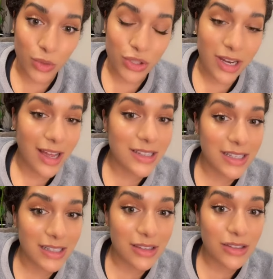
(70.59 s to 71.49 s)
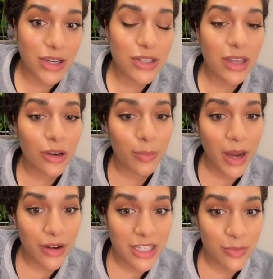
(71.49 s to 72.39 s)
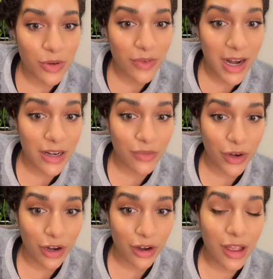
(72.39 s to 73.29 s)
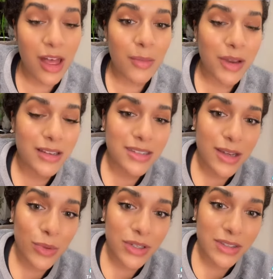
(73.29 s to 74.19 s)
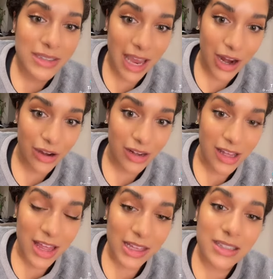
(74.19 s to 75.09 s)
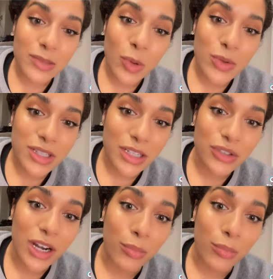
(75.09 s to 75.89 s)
She had to eat the lunch that her parents provided for her because they were scared that someone was going to try to